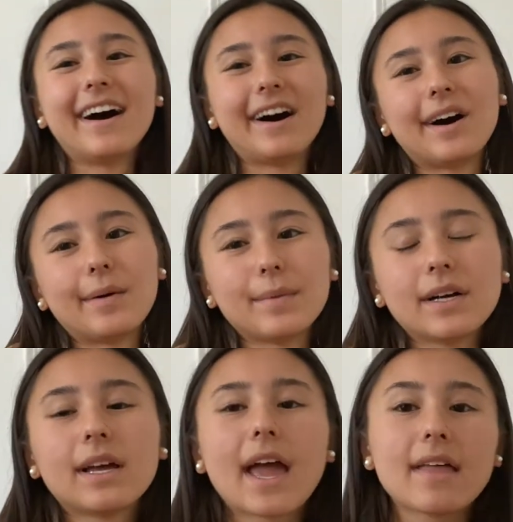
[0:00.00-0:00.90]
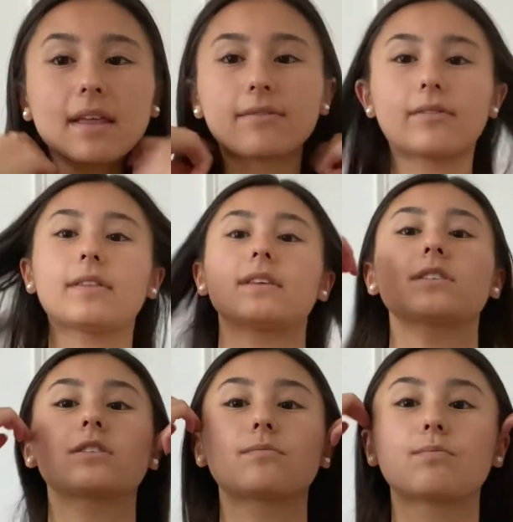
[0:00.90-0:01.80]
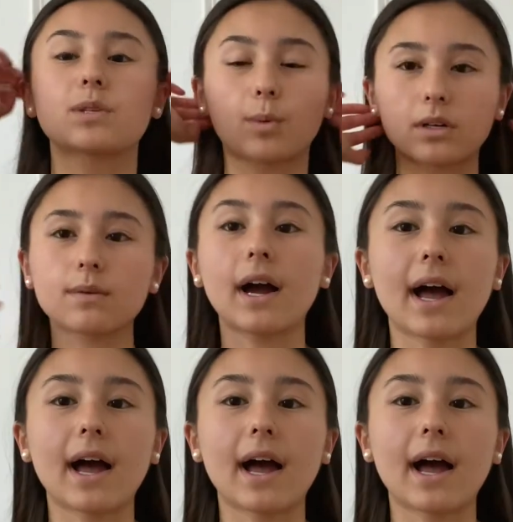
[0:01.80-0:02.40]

Um, and then for this sports bra,